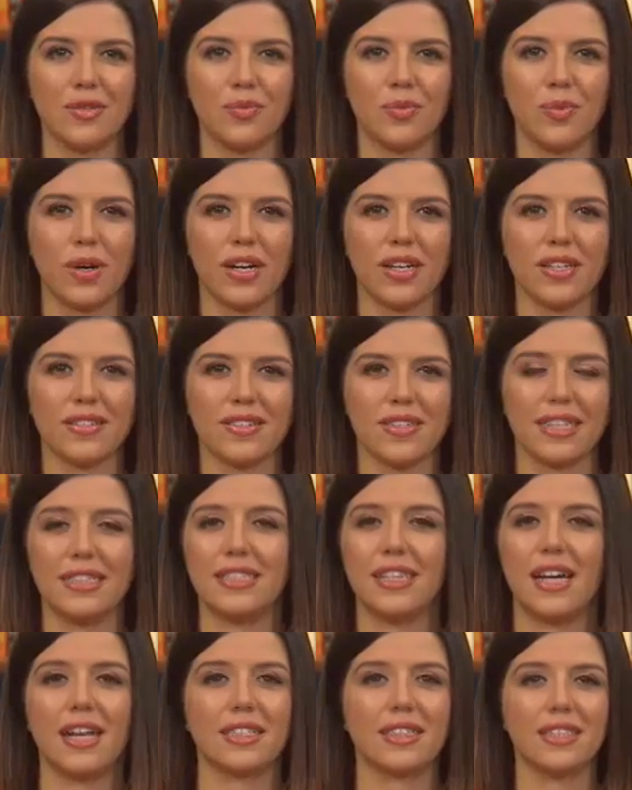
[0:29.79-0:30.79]
was
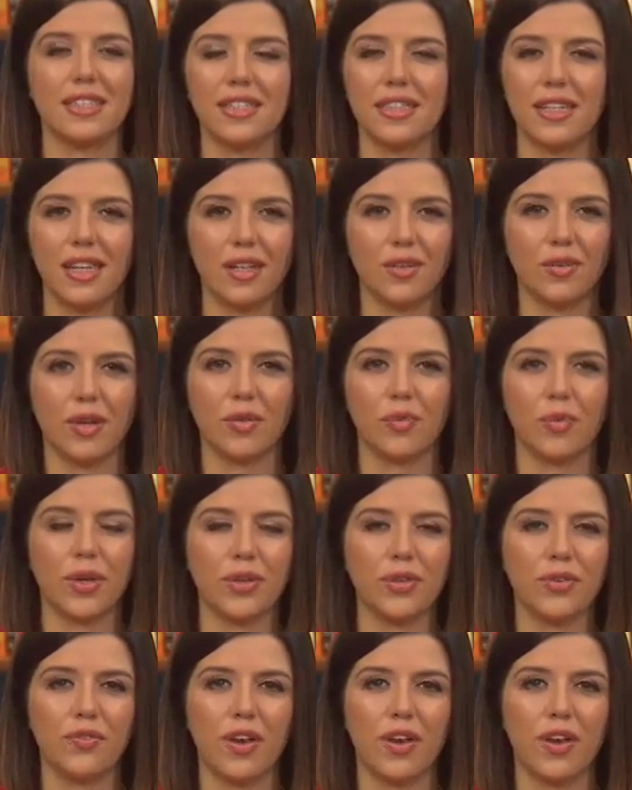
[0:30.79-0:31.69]
conducted and what you